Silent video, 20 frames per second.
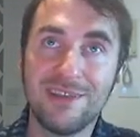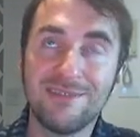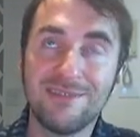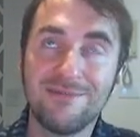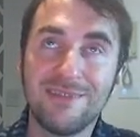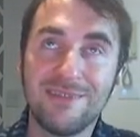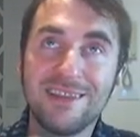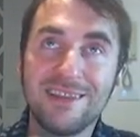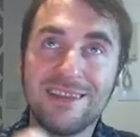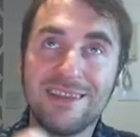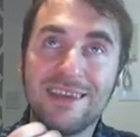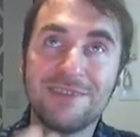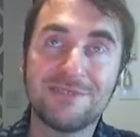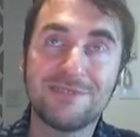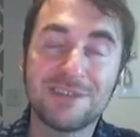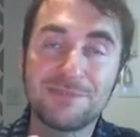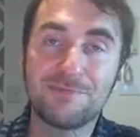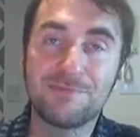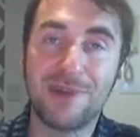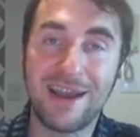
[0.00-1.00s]
It gives us
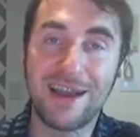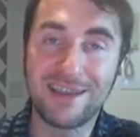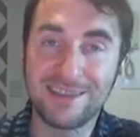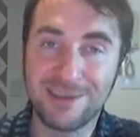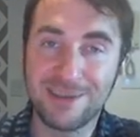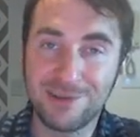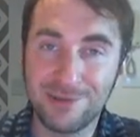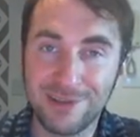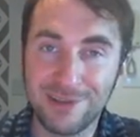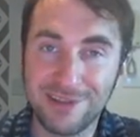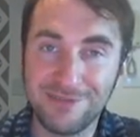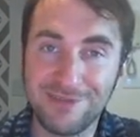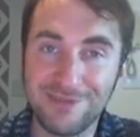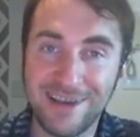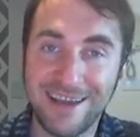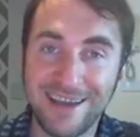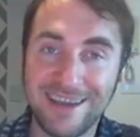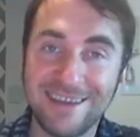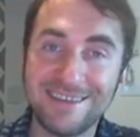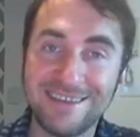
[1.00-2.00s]
practical
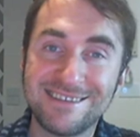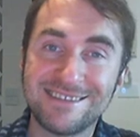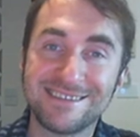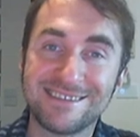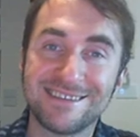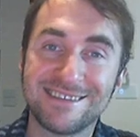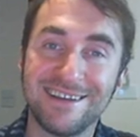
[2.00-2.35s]
advice.